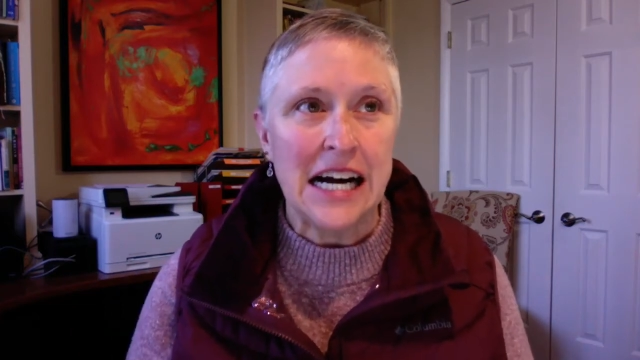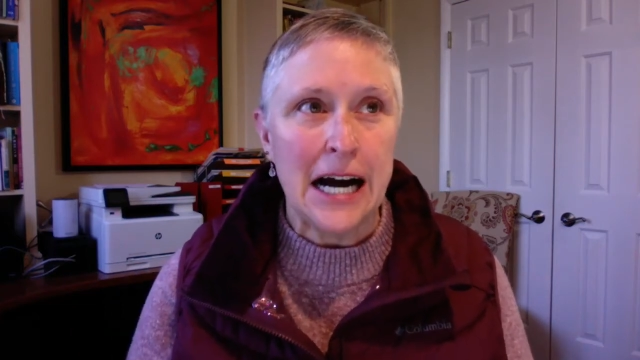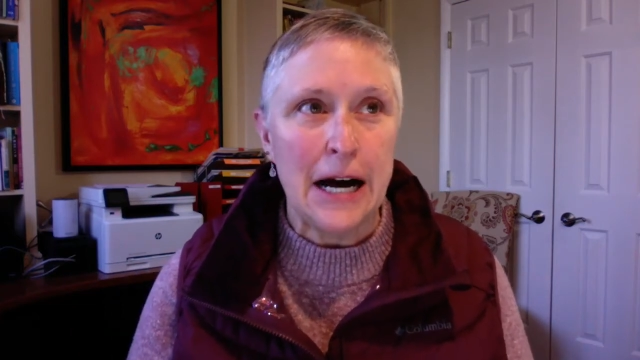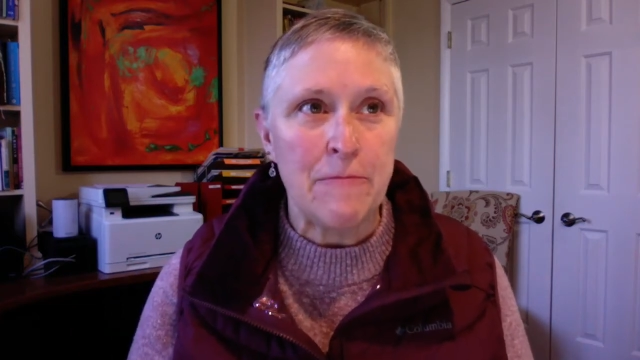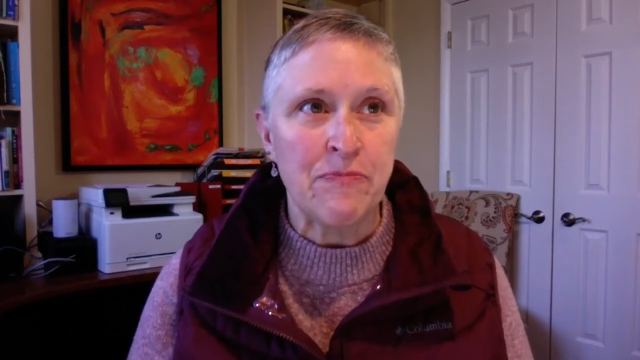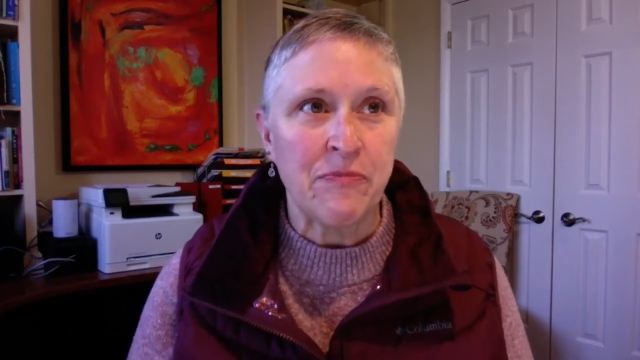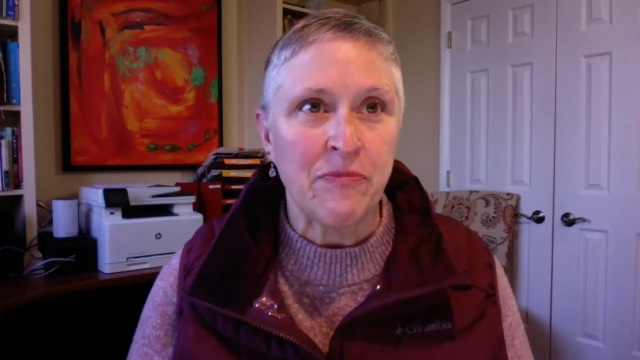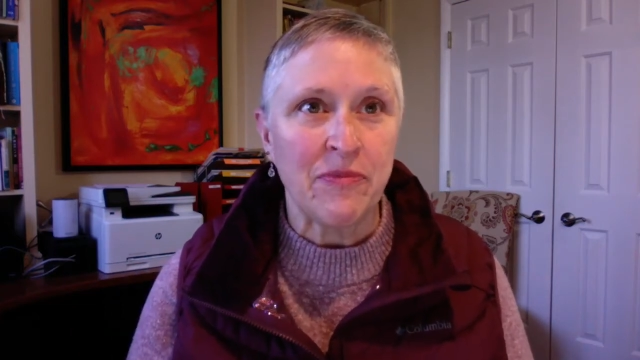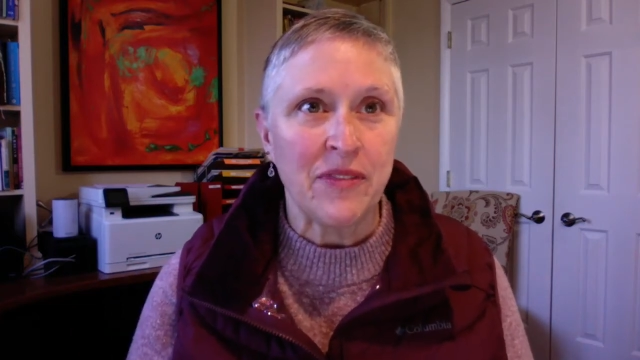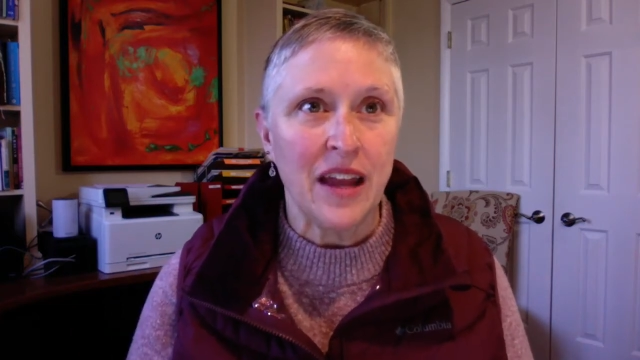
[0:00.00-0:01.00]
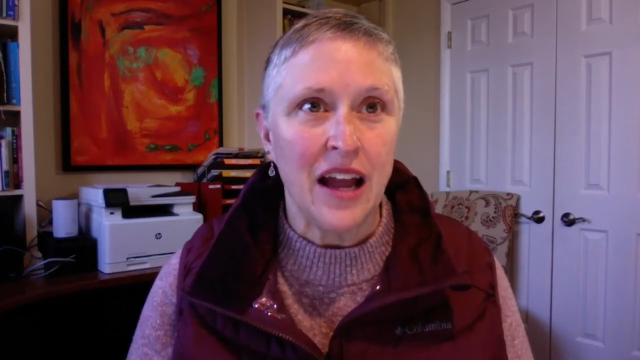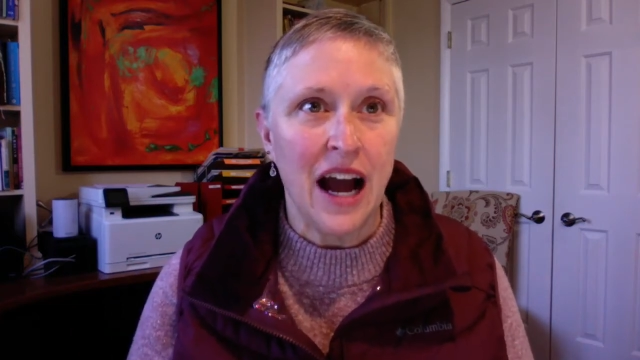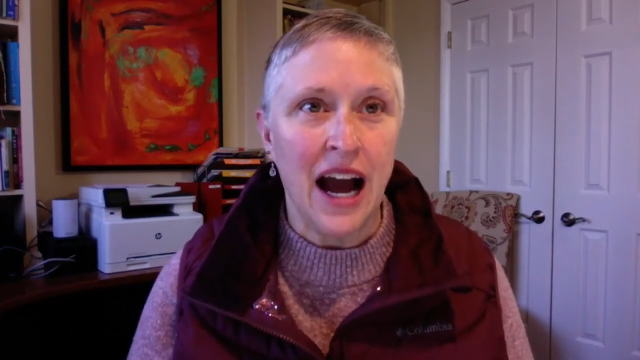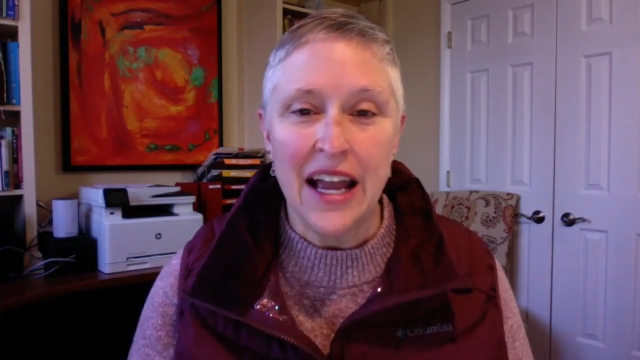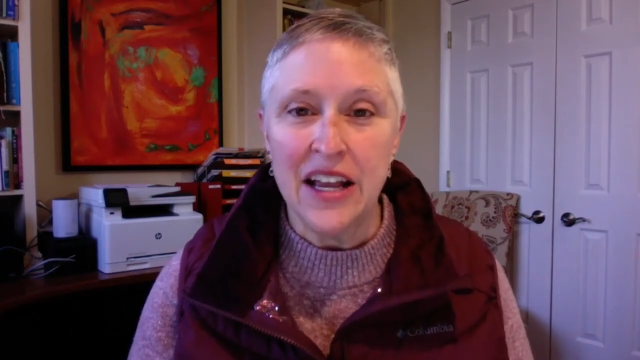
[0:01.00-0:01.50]
Um,
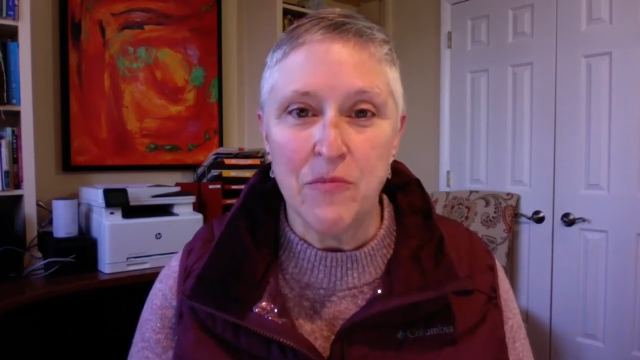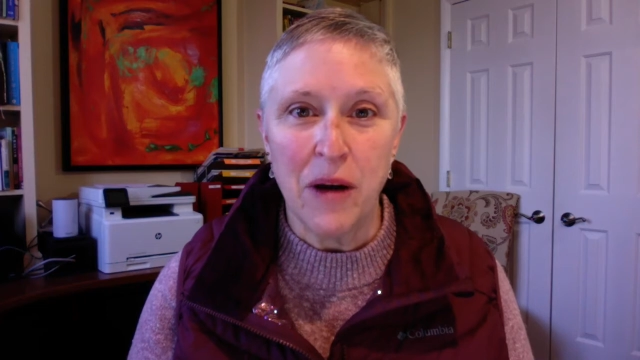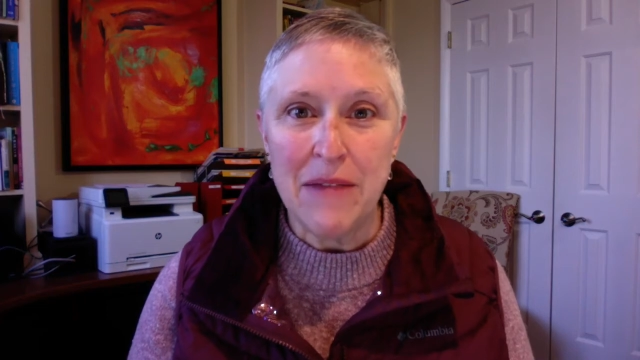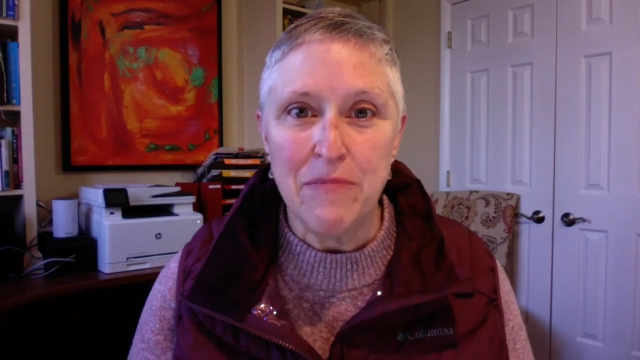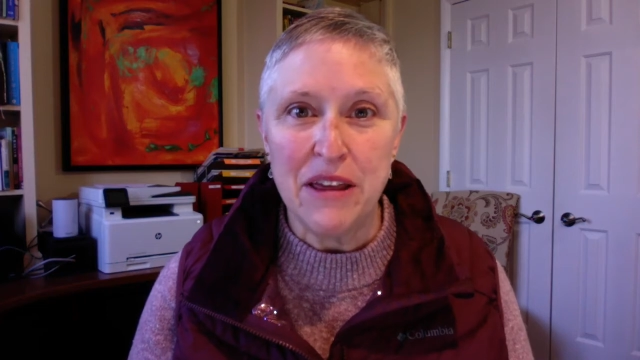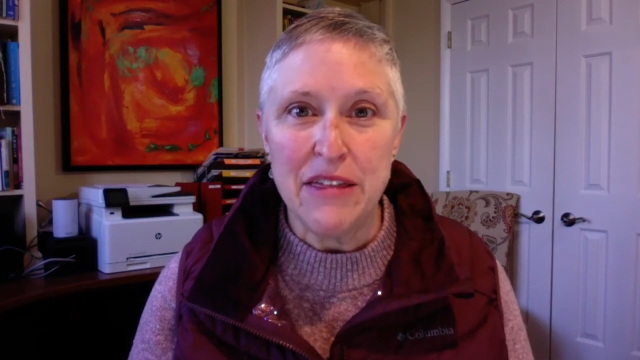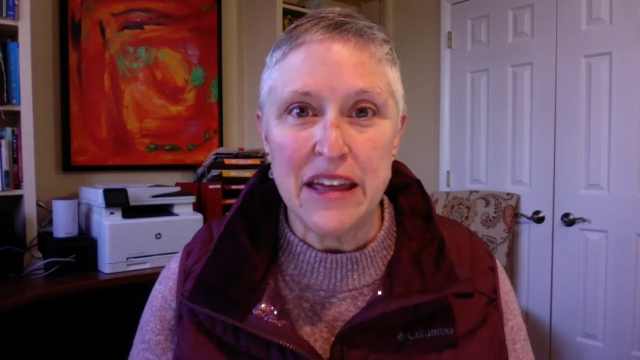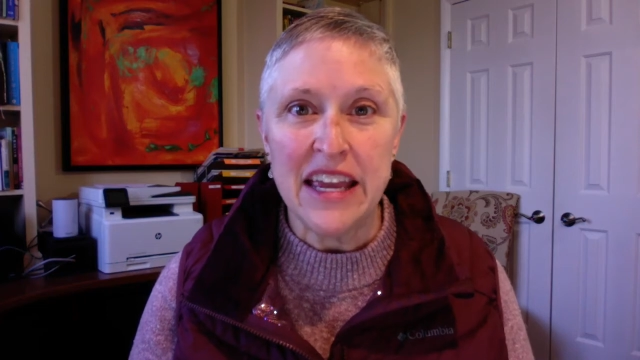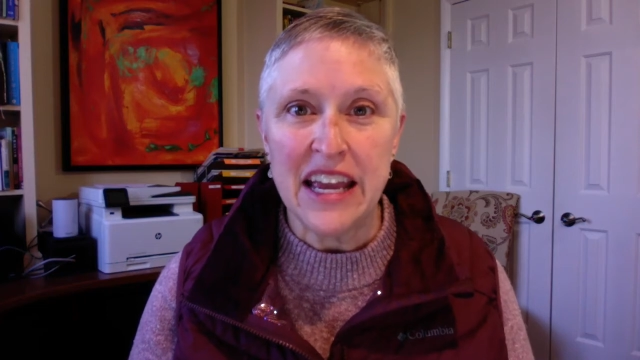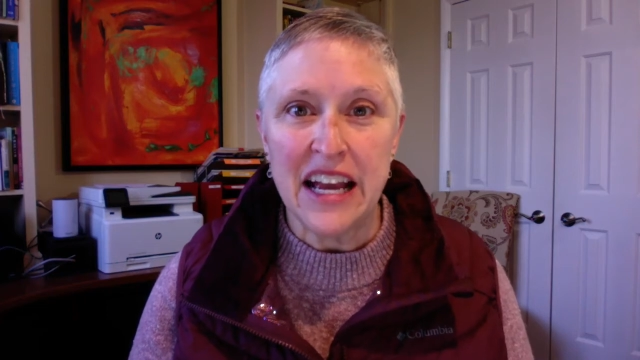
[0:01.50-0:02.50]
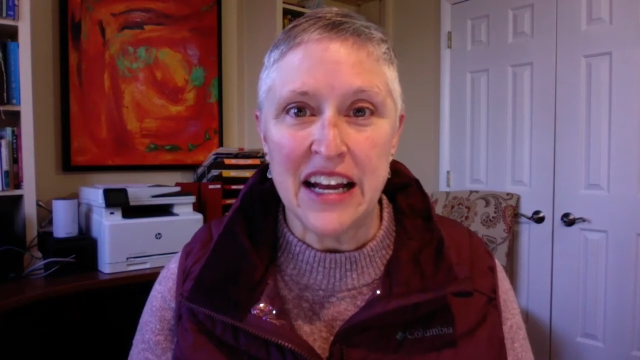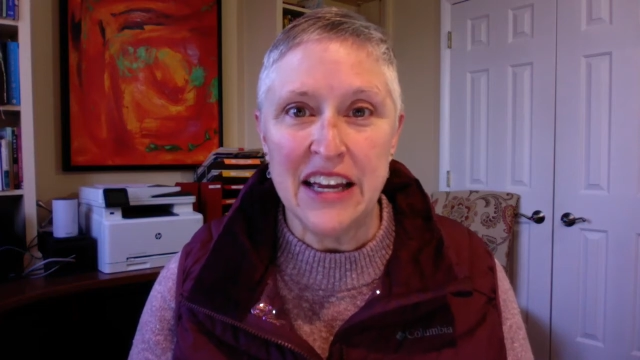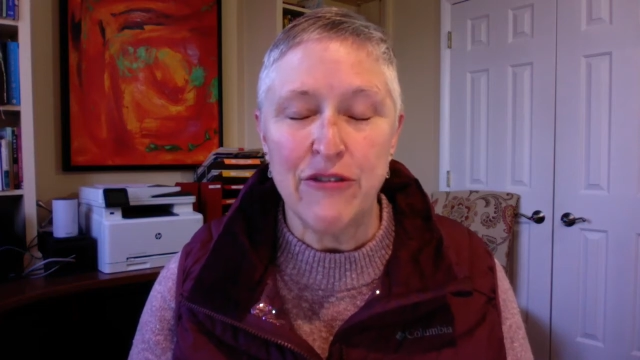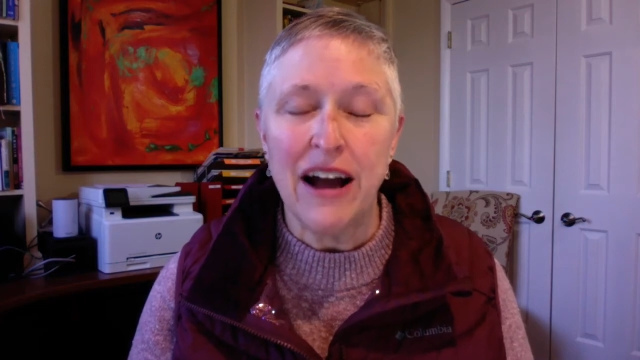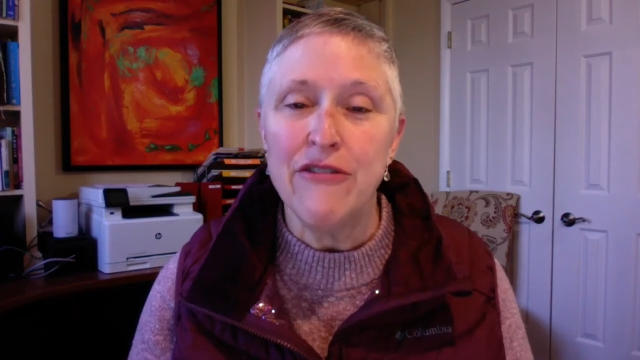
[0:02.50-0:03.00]
I might be thinking,
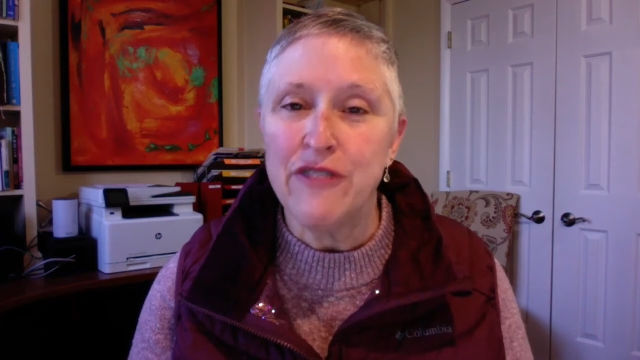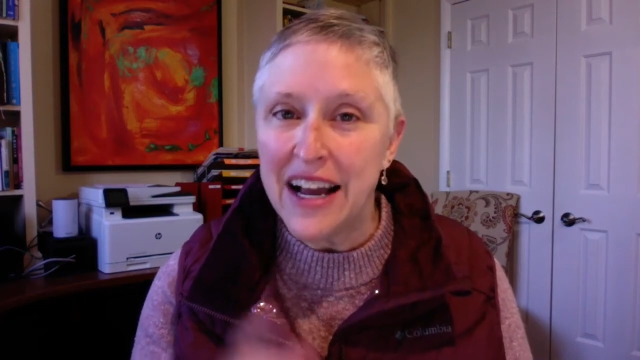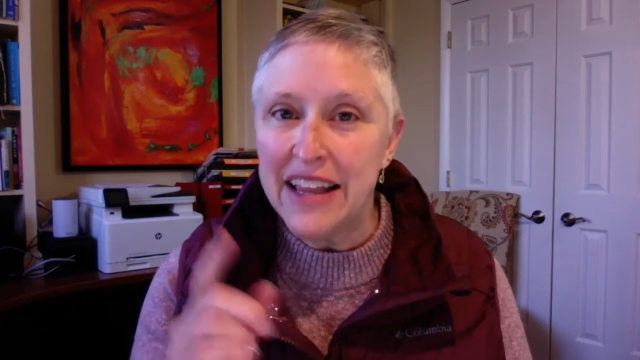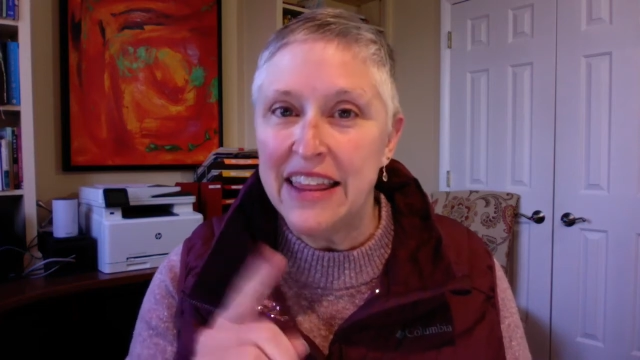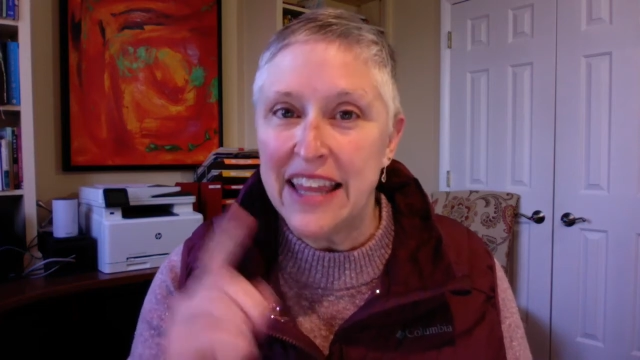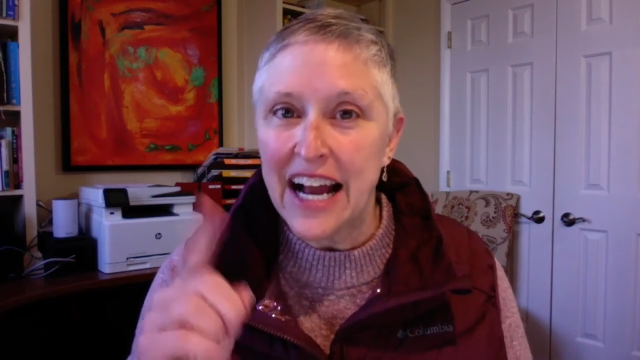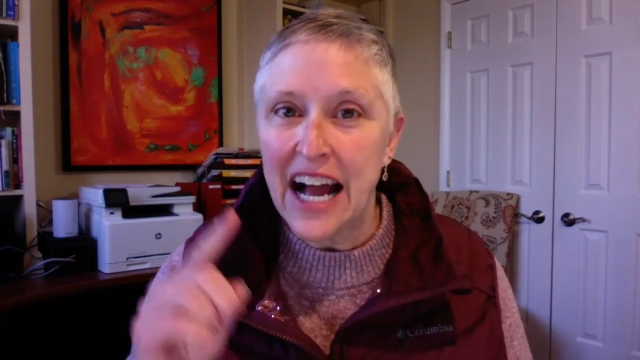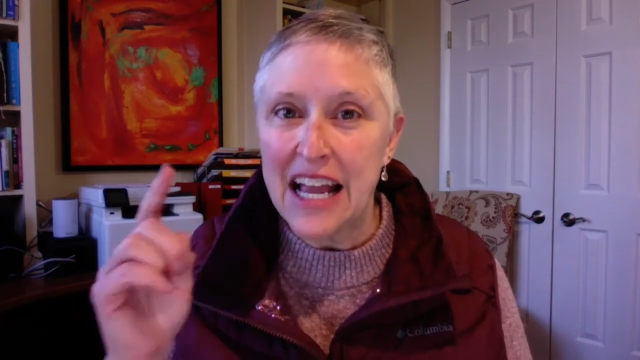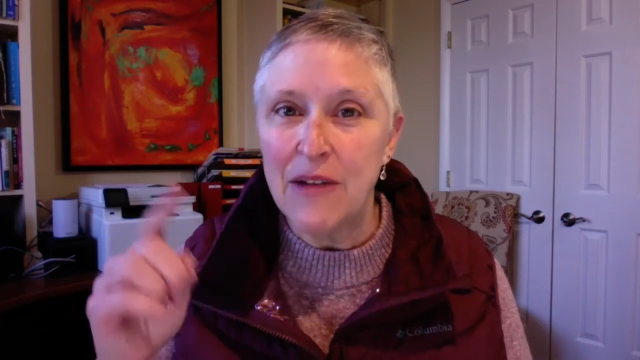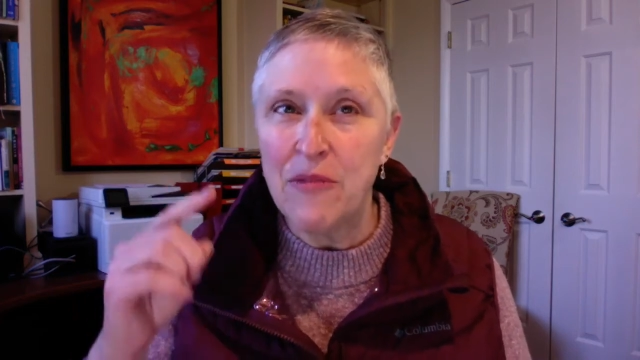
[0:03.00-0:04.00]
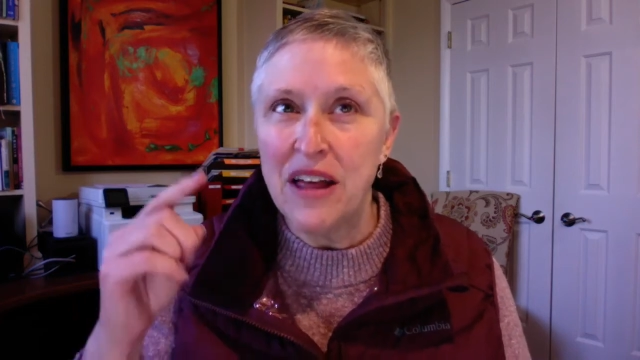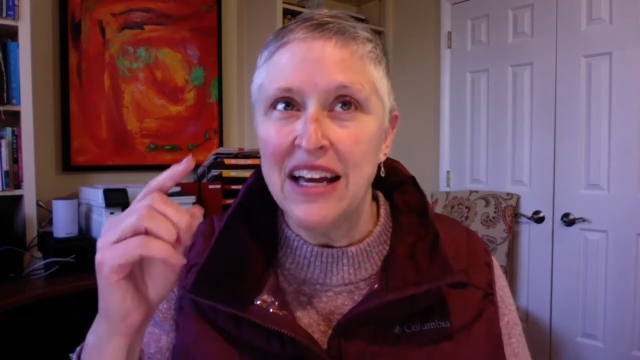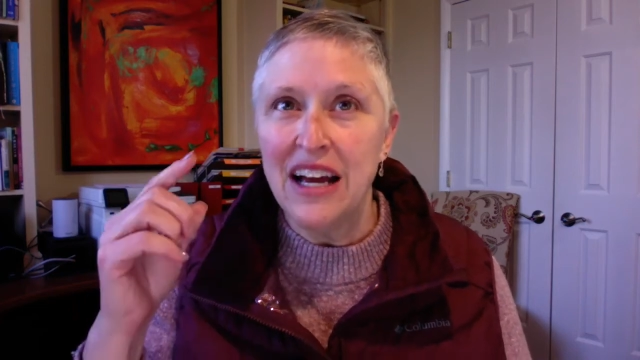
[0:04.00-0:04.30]
if I find that I am